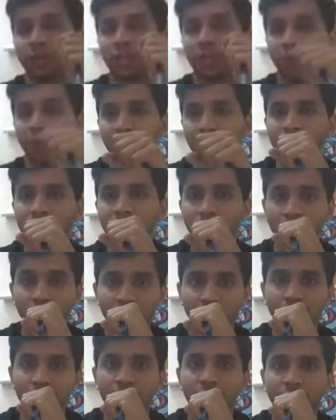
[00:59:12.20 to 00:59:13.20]
For the US,
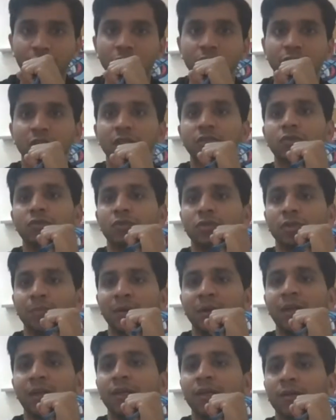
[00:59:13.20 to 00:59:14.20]
US universities,
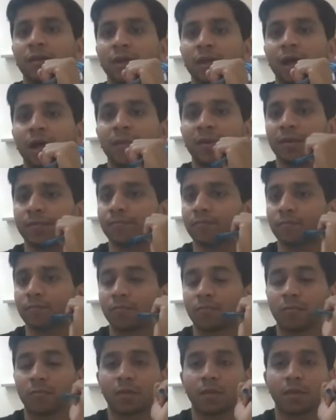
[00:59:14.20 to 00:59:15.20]
typically, I mean,
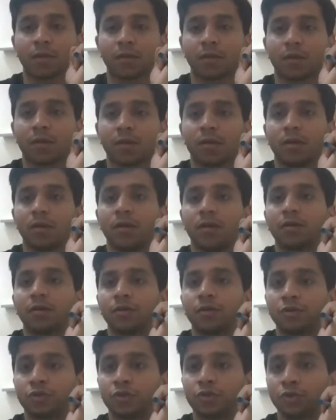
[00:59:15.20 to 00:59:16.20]

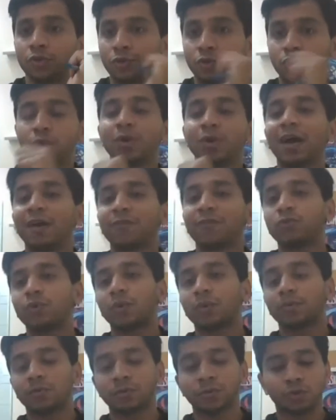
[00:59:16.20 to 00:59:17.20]
you do have
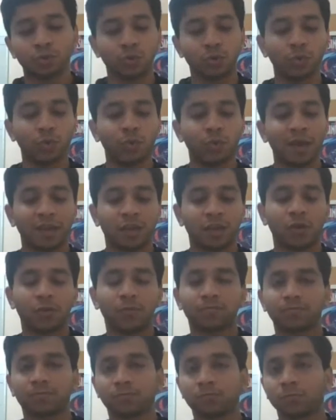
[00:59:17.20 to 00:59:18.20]
to do like, you
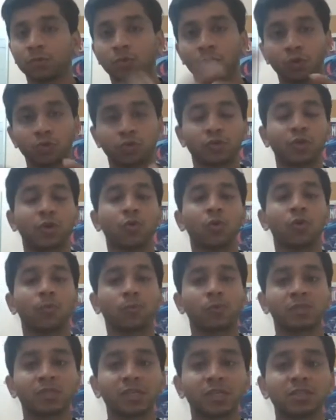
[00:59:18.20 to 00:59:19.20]
know, go through the whole
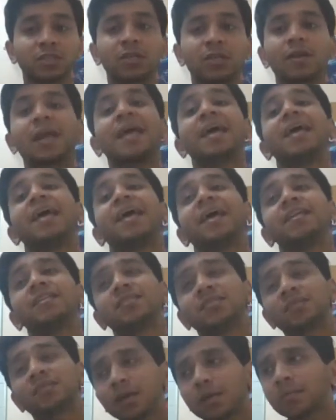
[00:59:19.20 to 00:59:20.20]
procedure.
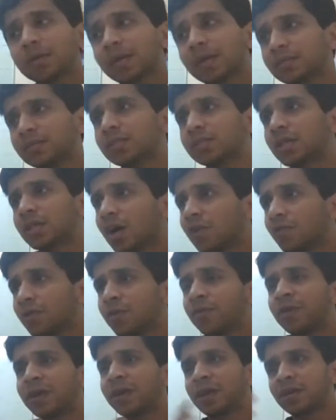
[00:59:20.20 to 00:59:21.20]
In some cases,
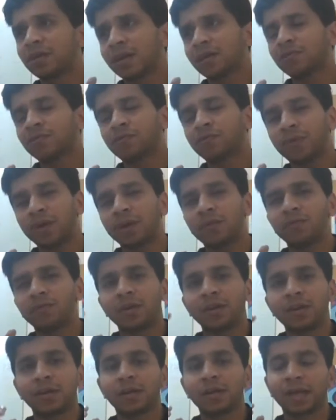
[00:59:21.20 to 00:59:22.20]
however, in like very,
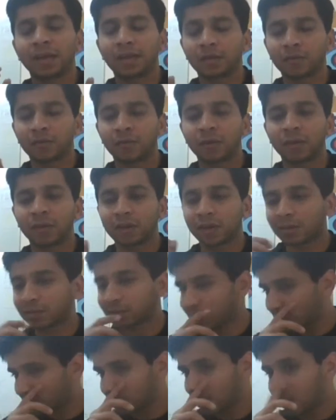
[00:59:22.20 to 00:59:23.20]
very like rare
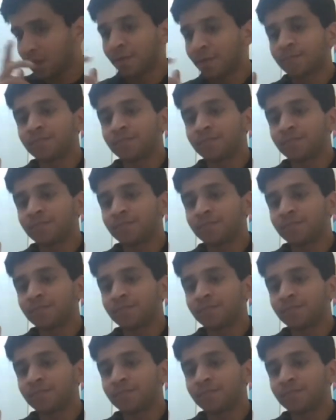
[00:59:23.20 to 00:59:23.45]
cases,